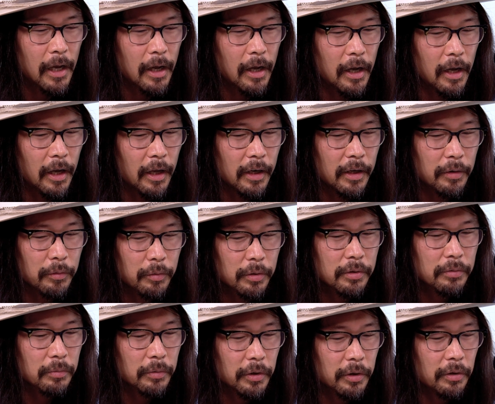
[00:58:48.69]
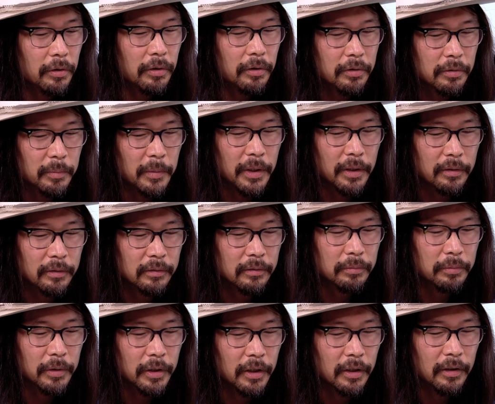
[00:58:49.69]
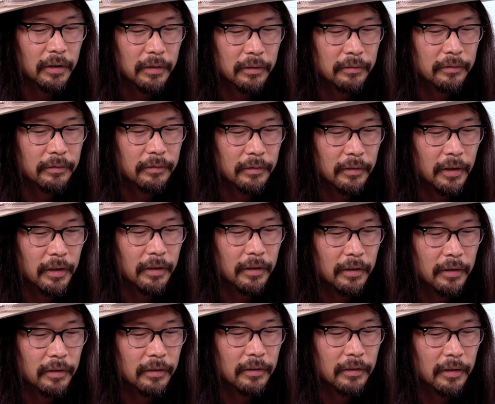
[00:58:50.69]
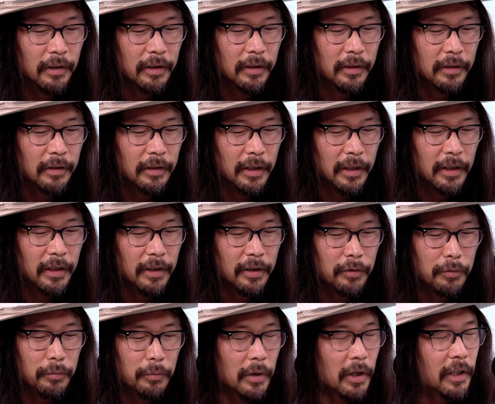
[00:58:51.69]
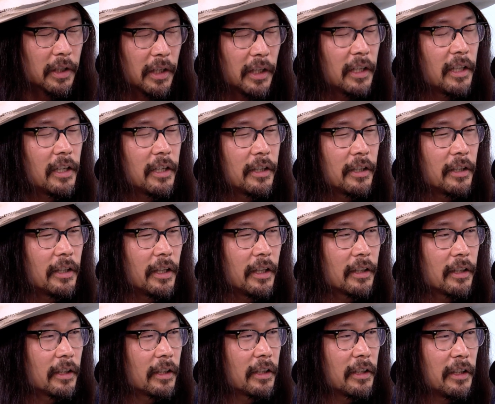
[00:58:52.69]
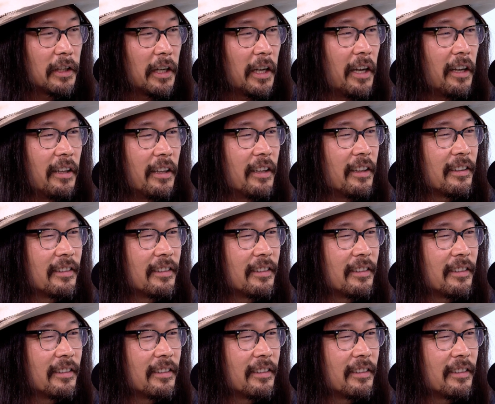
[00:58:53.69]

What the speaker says: it was one of those meals where, like, you walk in and you're like, they're going to nail it.